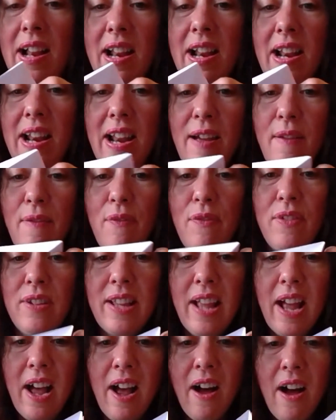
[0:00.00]
lift
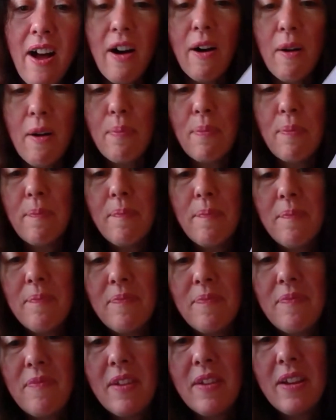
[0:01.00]
that up.
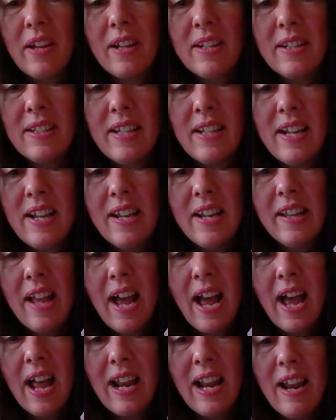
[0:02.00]
You can see
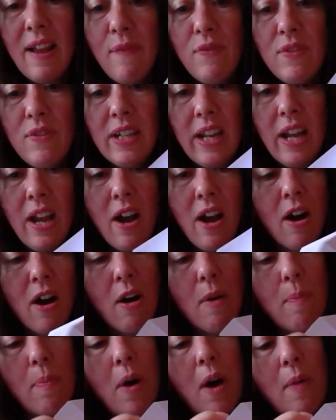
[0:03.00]
there, lifting it
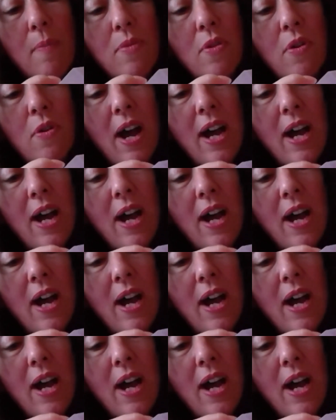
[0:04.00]
up. I'm not